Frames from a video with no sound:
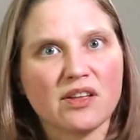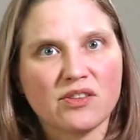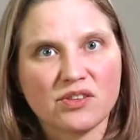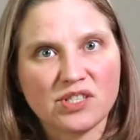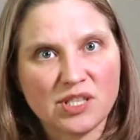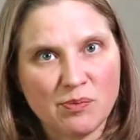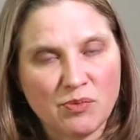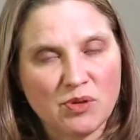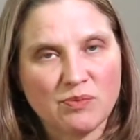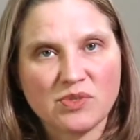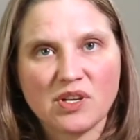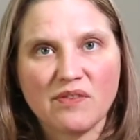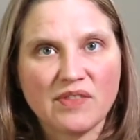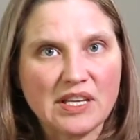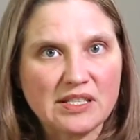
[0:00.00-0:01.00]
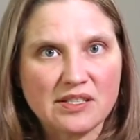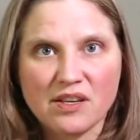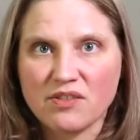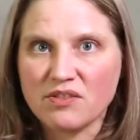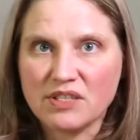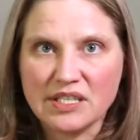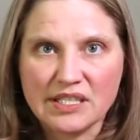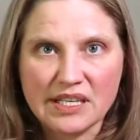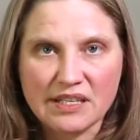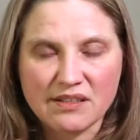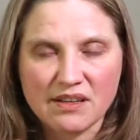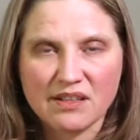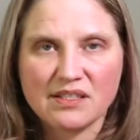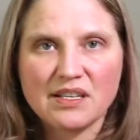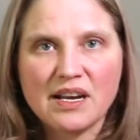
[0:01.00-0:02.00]
other symptoms of these other
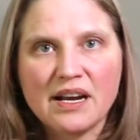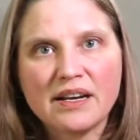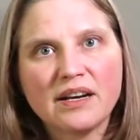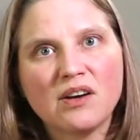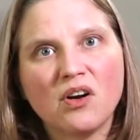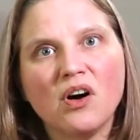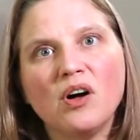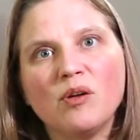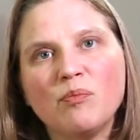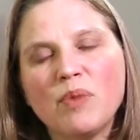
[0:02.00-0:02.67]
diseases. Not at all.